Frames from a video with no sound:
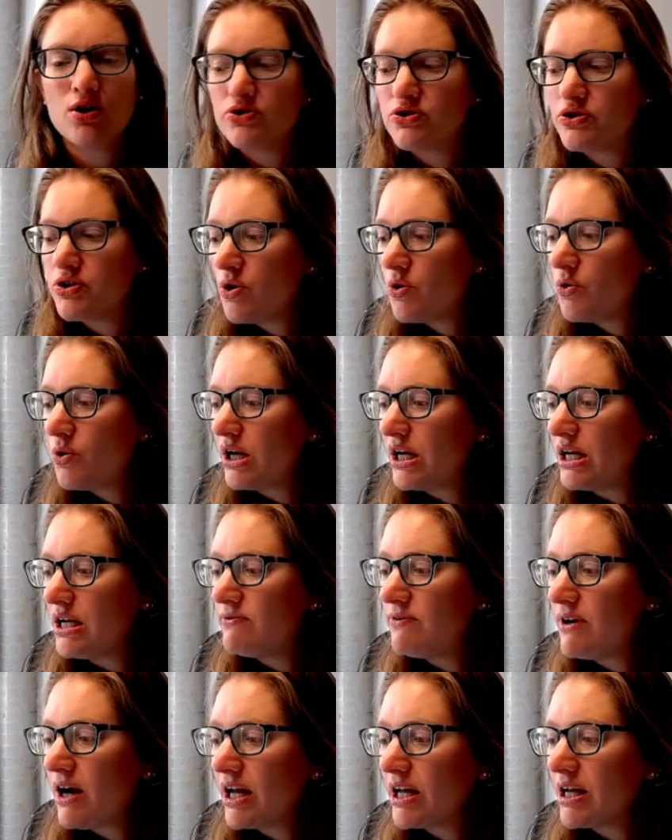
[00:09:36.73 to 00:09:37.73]
So
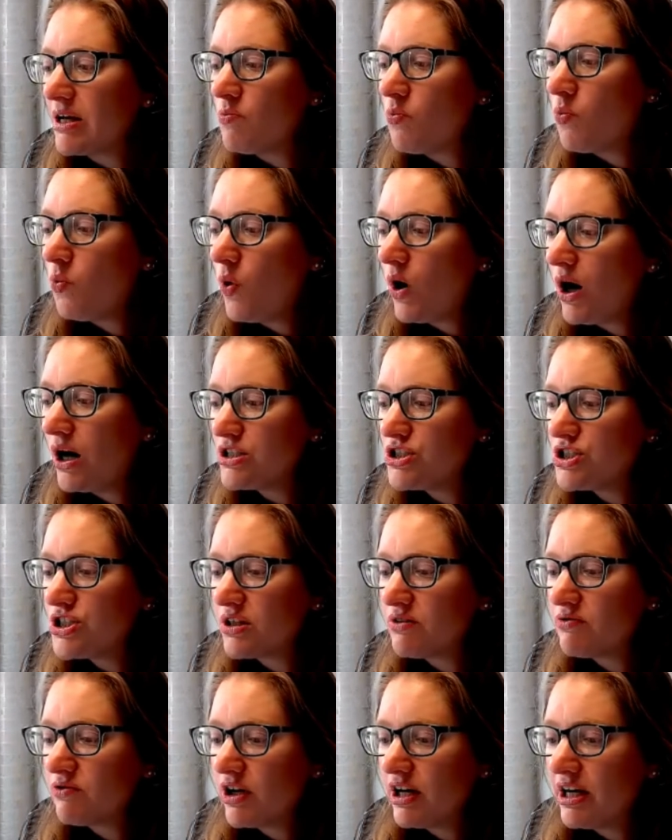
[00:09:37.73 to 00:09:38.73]
if I am
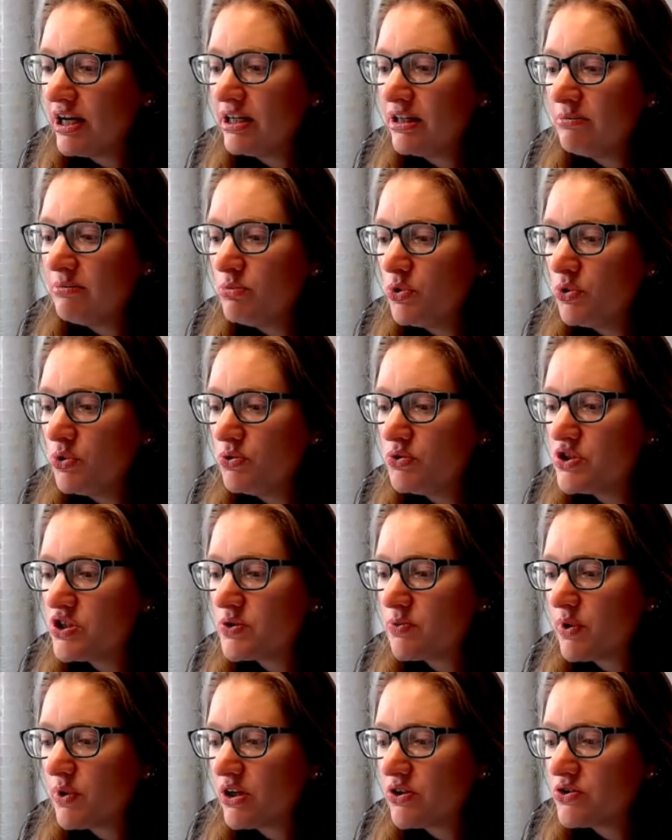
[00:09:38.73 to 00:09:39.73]
watching for any mood
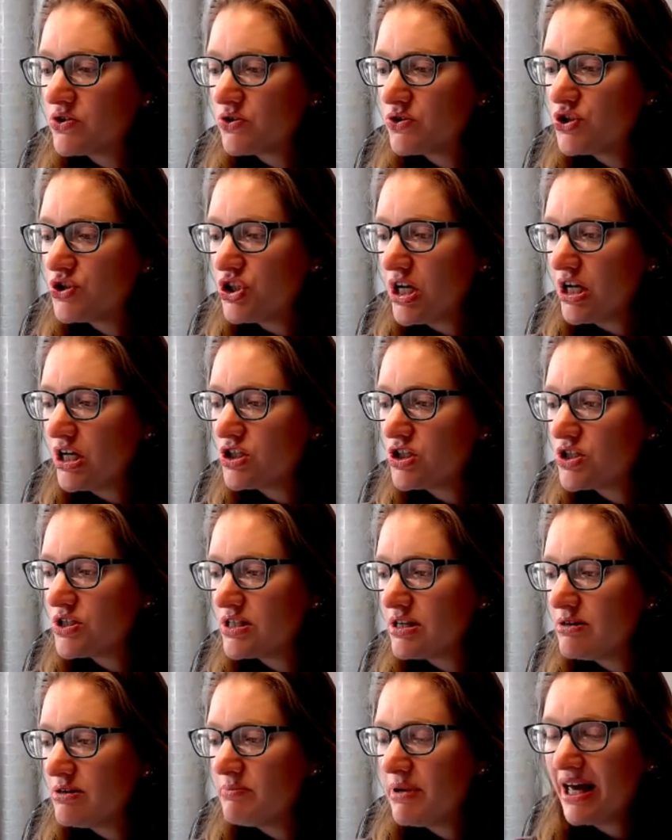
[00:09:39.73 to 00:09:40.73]
swings or
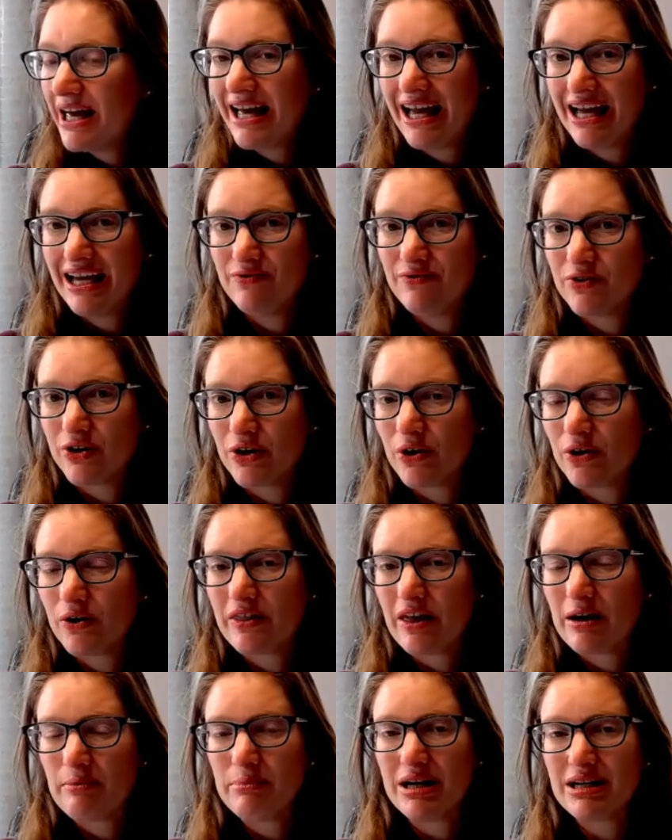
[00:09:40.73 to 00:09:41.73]
changes in behavior
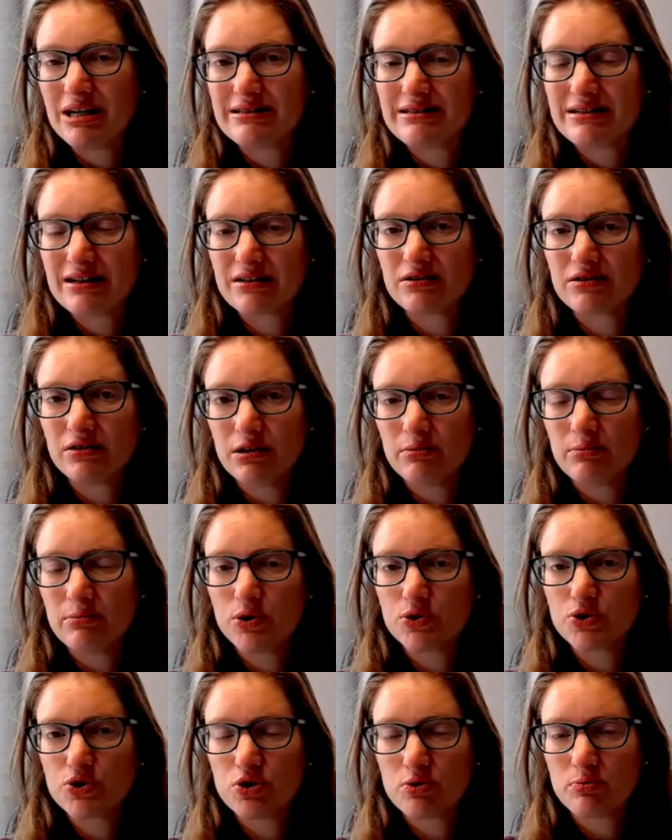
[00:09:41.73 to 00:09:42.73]
that may signal
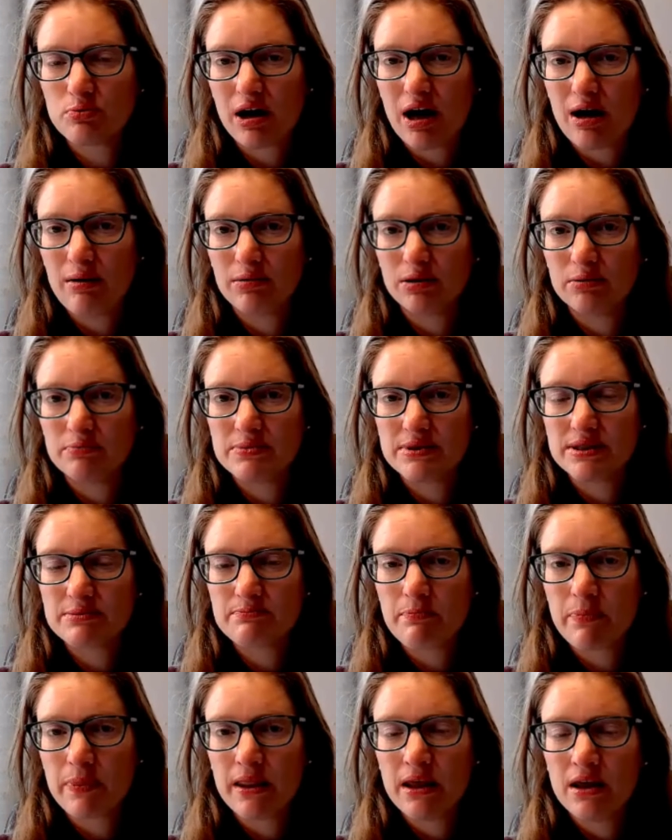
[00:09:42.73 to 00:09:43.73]
emotional problems,
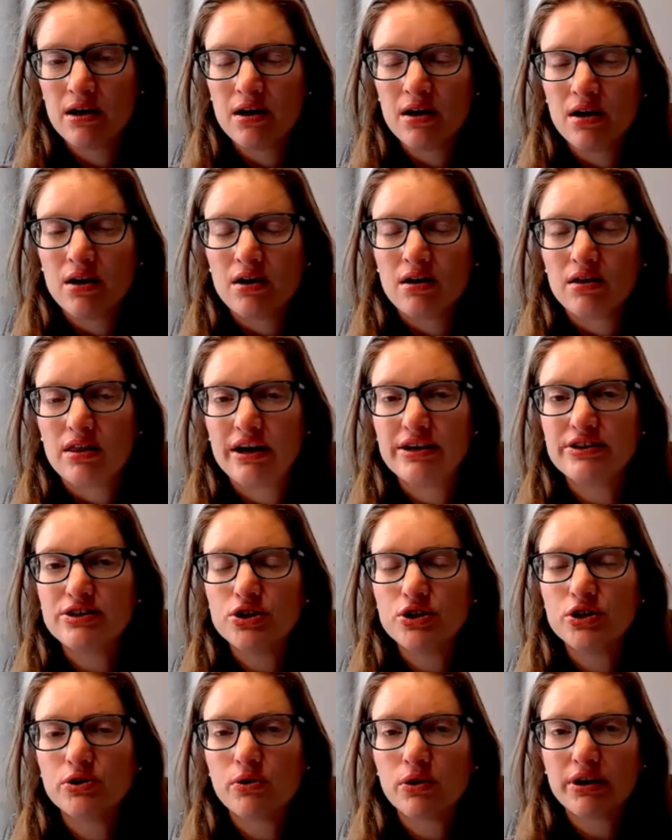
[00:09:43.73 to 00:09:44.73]
that
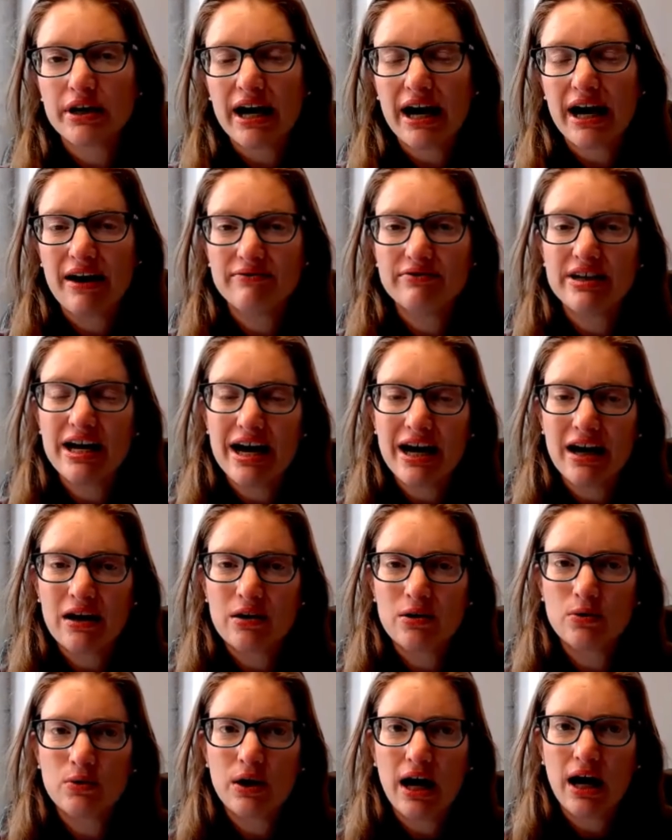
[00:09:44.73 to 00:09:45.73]
2-year-old I have
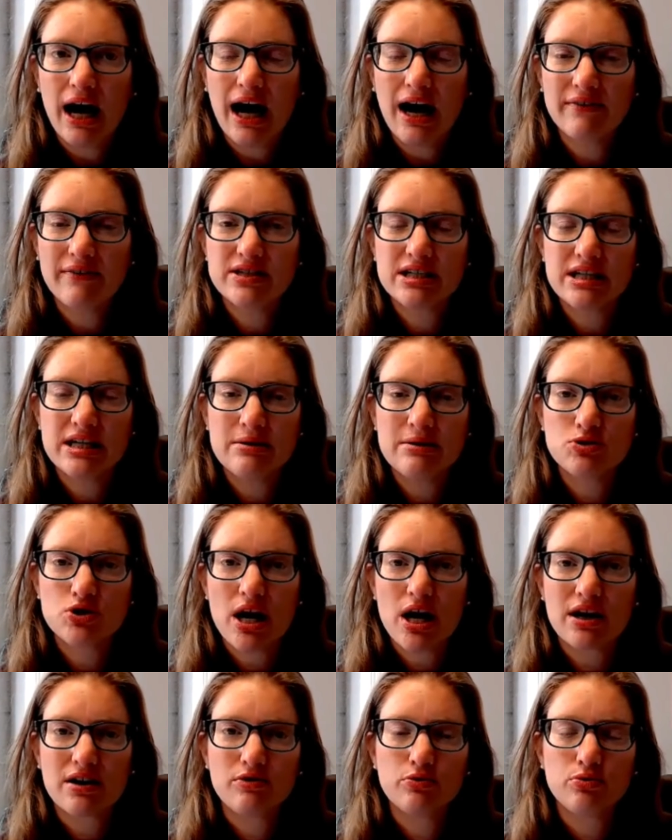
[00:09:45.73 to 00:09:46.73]
now, I have to keep
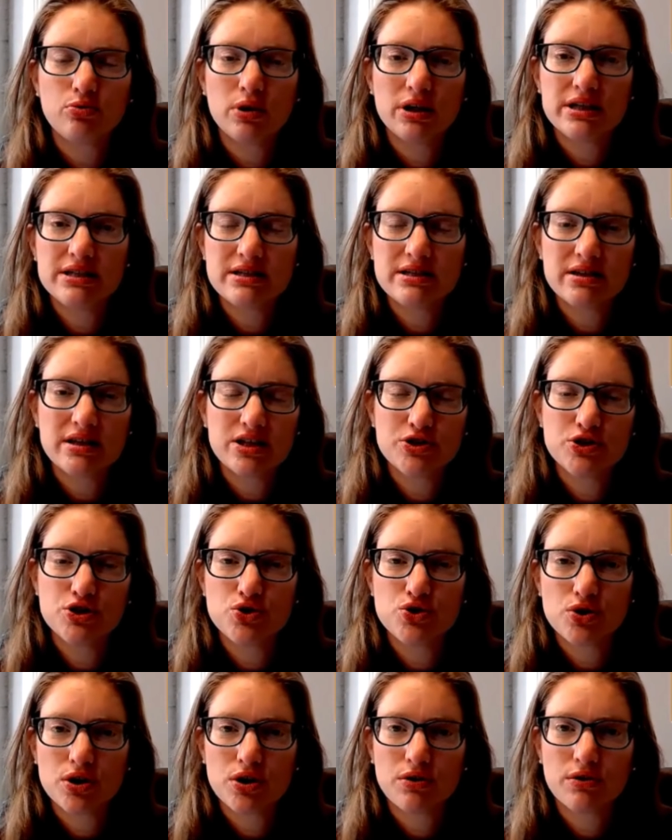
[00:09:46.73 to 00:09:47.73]
track of what is it that's
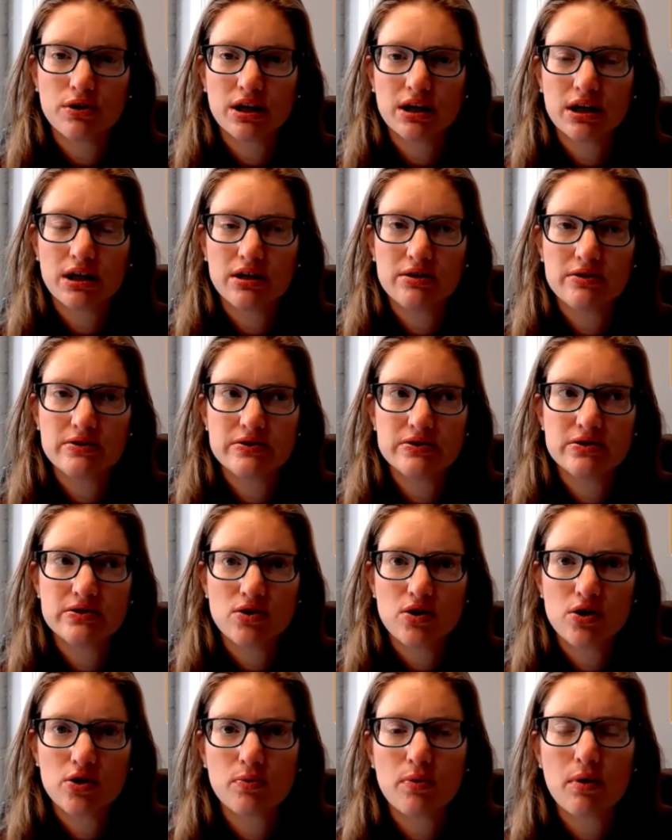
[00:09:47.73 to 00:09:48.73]
triggering his
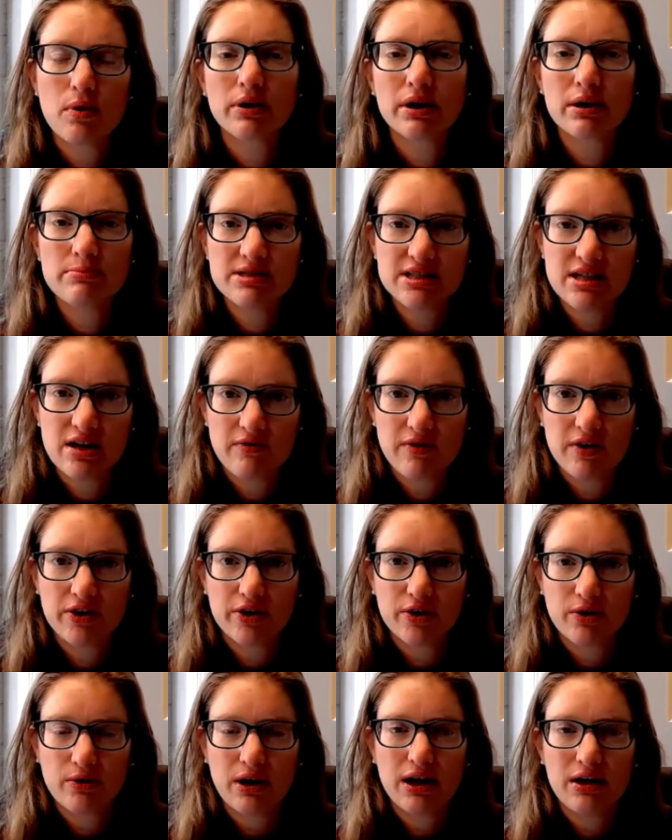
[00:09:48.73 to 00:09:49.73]
throwing himself on
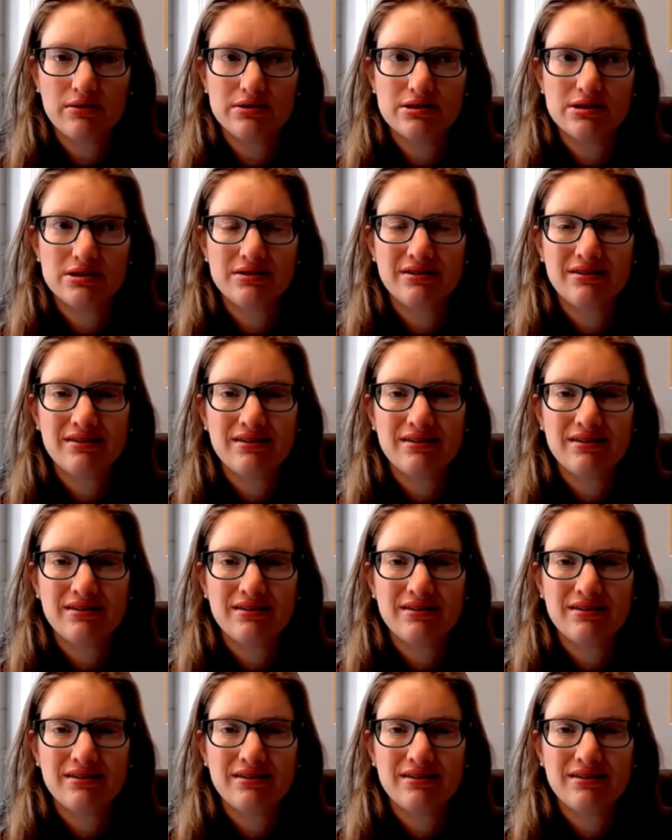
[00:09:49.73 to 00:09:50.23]
the ground.